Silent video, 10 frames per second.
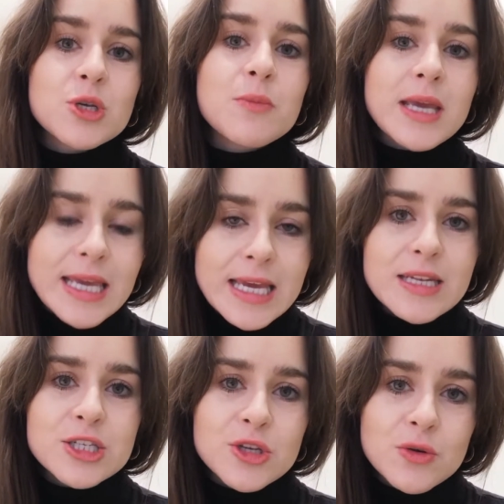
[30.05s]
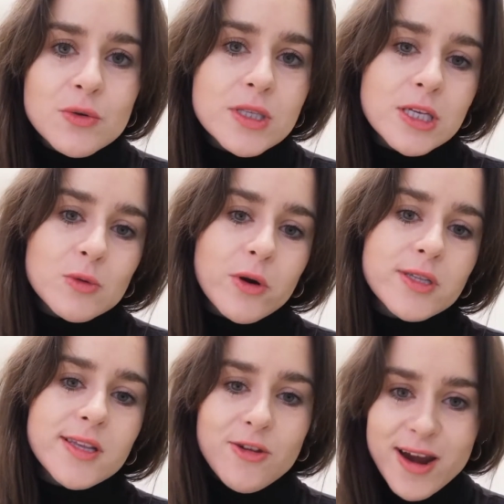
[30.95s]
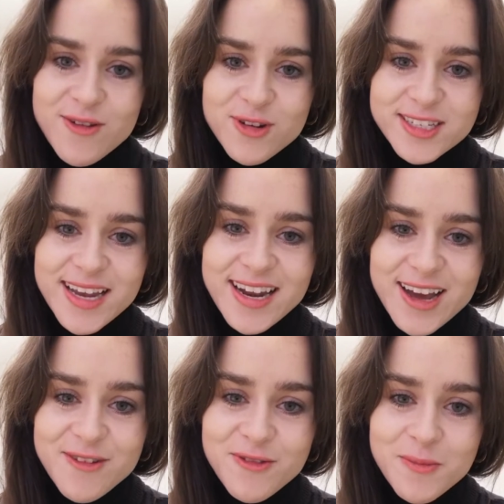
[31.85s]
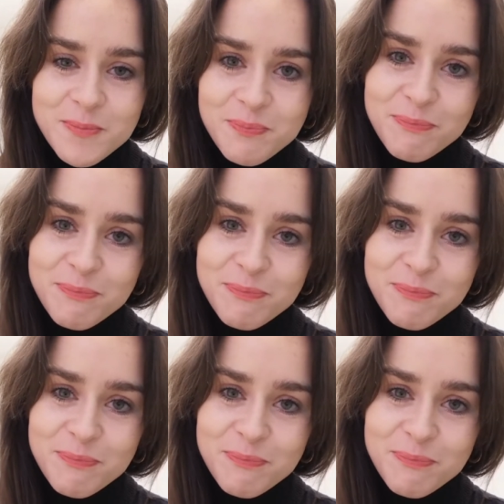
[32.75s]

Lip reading: to begin to use these words in their everyday life.